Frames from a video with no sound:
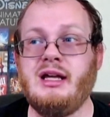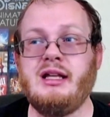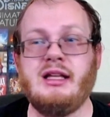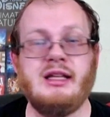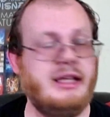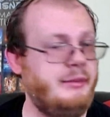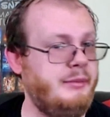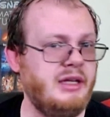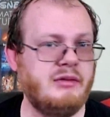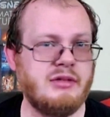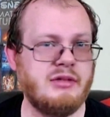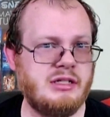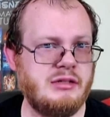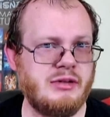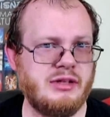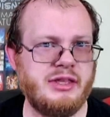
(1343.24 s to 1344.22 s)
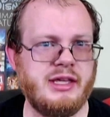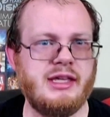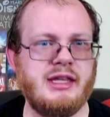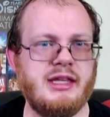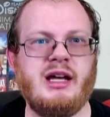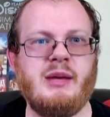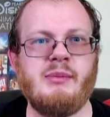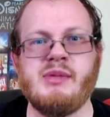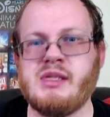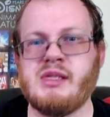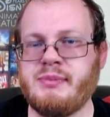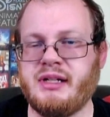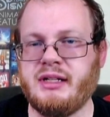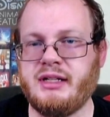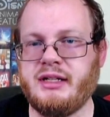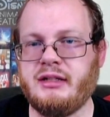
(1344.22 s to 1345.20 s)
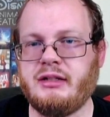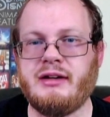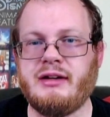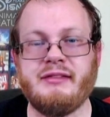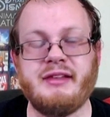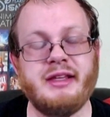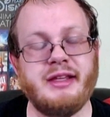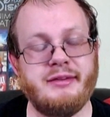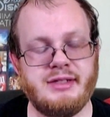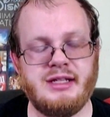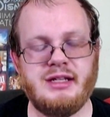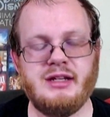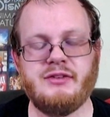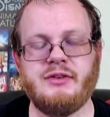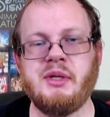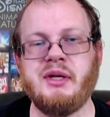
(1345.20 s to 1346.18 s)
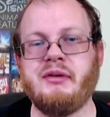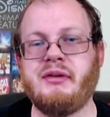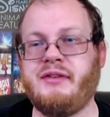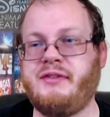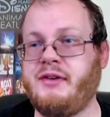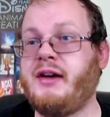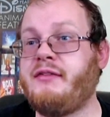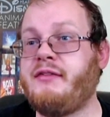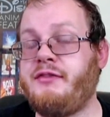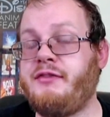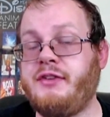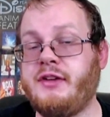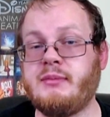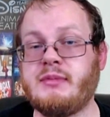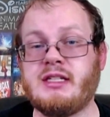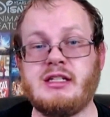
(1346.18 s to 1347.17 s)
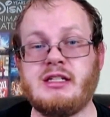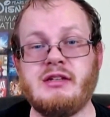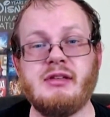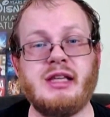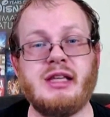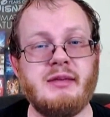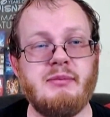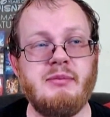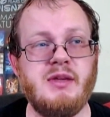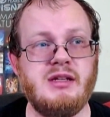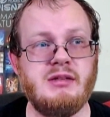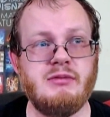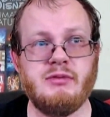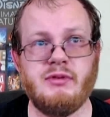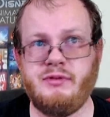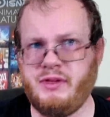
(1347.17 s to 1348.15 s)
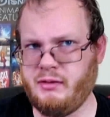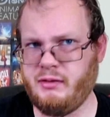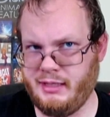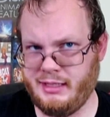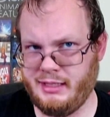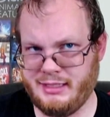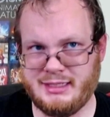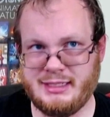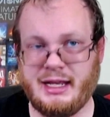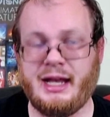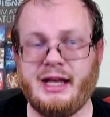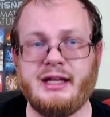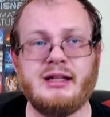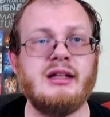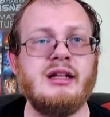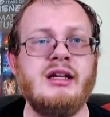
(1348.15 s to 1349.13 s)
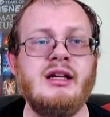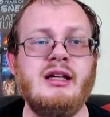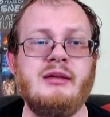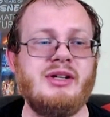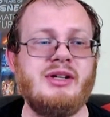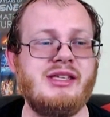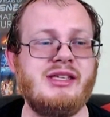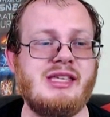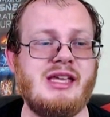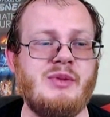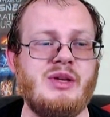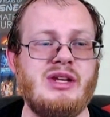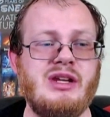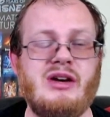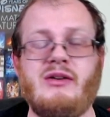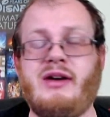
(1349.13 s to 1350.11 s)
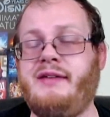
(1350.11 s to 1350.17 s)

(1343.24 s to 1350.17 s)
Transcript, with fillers: Let me know what you all think in the comments below. I would love to hear from you. If you have films that you would like me to review in this style, please let me know.